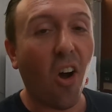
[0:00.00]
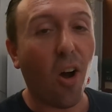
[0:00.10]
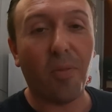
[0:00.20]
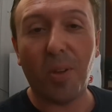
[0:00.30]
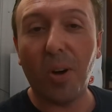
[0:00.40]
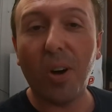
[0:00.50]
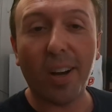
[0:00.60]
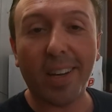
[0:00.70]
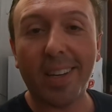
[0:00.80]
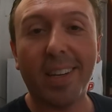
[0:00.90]
off the
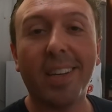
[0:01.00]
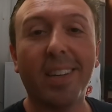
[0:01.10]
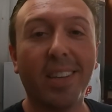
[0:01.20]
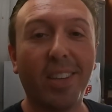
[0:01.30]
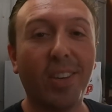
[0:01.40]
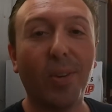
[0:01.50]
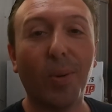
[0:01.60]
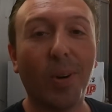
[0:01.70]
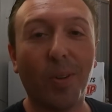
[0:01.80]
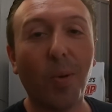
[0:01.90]
hook. You
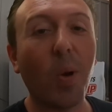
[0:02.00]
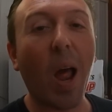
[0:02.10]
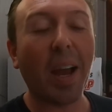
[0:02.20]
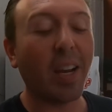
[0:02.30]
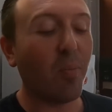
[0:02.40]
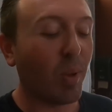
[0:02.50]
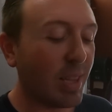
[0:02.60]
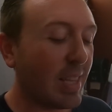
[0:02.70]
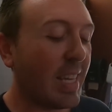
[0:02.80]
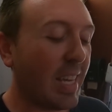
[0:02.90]
are not gonna
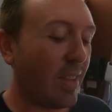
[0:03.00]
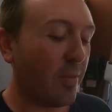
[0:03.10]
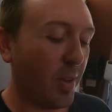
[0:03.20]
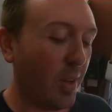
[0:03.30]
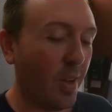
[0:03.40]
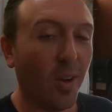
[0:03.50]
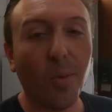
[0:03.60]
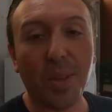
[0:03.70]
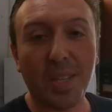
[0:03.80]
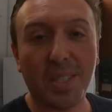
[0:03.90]
believe
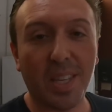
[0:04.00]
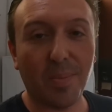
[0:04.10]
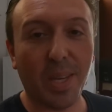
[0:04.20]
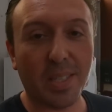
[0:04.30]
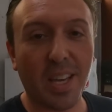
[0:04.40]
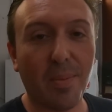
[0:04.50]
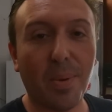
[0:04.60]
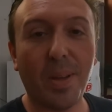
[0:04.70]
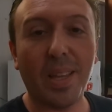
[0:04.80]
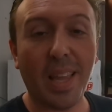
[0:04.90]
what this thing picks up.
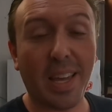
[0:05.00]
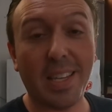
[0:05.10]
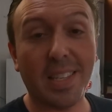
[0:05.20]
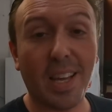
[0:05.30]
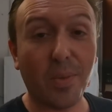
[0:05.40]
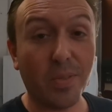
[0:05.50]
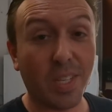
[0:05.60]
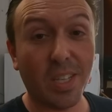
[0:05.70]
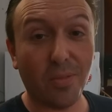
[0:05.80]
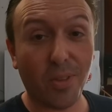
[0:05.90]
Like I said, we've
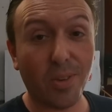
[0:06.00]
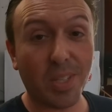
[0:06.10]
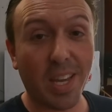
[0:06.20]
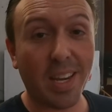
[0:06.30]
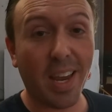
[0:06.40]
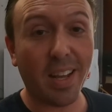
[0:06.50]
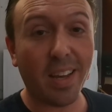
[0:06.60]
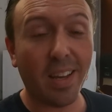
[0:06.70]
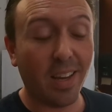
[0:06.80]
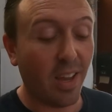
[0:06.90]
seen the flow stand
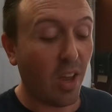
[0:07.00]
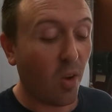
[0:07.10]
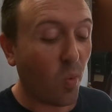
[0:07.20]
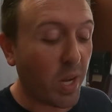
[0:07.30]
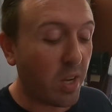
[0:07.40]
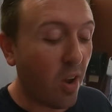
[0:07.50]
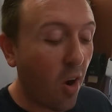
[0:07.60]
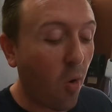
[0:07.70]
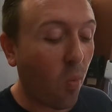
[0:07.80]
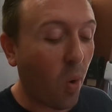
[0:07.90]
data. We
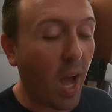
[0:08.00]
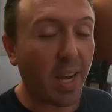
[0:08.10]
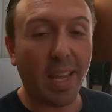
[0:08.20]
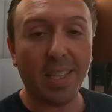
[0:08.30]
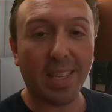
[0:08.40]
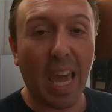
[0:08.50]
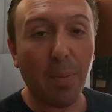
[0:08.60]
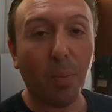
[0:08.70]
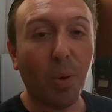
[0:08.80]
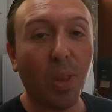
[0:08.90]
know what it's
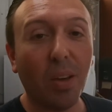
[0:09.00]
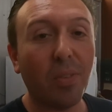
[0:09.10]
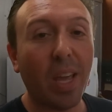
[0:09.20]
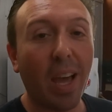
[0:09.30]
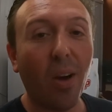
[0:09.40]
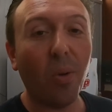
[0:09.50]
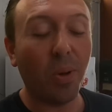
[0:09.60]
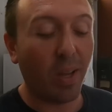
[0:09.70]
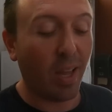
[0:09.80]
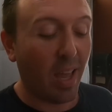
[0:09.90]
capable of now.
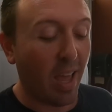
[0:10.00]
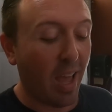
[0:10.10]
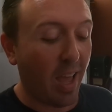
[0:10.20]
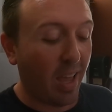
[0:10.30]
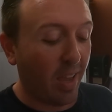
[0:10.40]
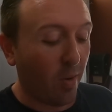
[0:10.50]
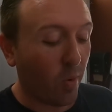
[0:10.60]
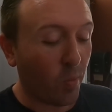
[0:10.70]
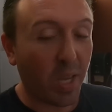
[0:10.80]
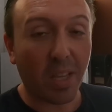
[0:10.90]

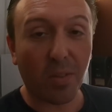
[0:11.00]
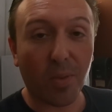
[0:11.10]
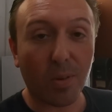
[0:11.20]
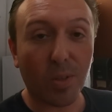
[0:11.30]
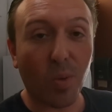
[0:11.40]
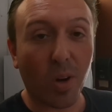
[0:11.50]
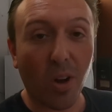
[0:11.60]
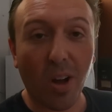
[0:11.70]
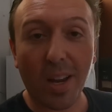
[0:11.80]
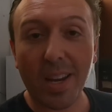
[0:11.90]
When we get the first one
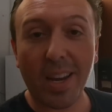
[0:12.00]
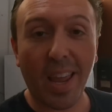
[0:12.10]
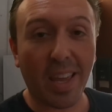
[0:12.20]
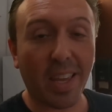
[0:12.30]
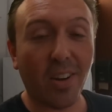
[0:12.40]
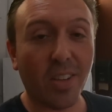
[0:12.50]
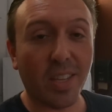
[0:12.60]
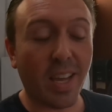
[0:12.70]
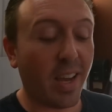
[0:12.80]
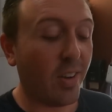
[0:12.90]
on and get it on
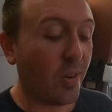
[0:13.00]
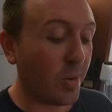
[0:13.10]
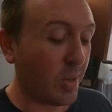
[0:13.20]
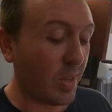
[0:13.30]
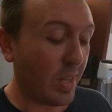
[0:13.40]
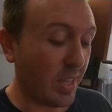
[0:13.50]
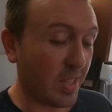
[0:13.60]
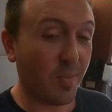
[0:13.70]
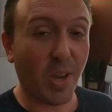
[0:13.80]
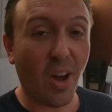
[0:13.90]
the dyno, it's
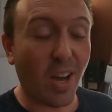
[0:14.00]
gonna be